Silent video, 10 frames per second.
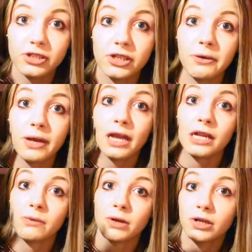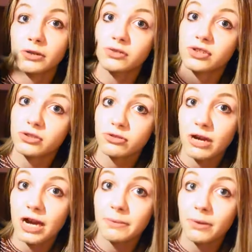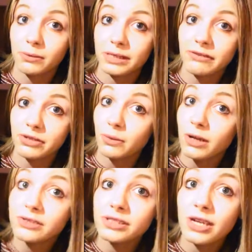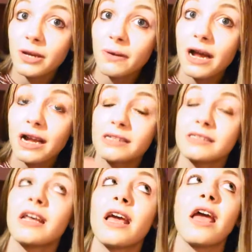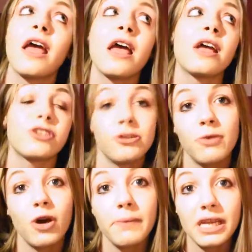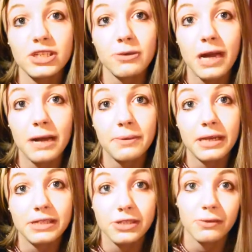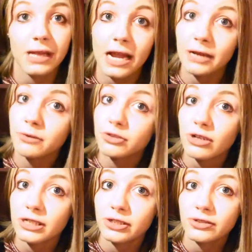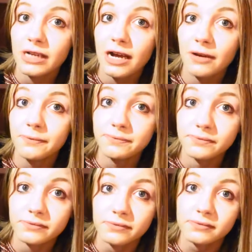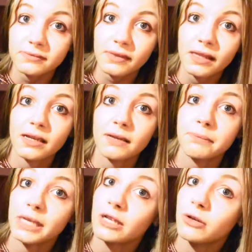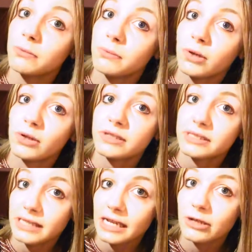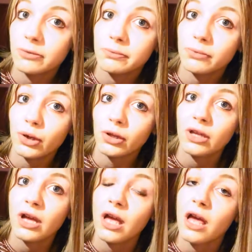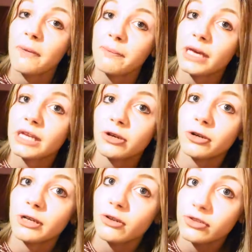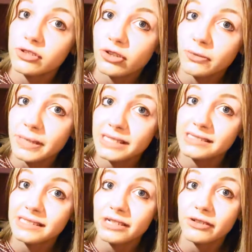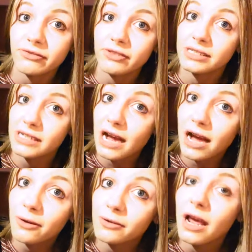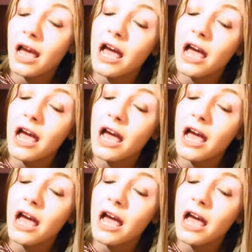you're new here and you want to, subscribe, only if you want to, and do more makes you happy. Don't let anyone drag you down. Be humble, stay humble, pick others up instead of down,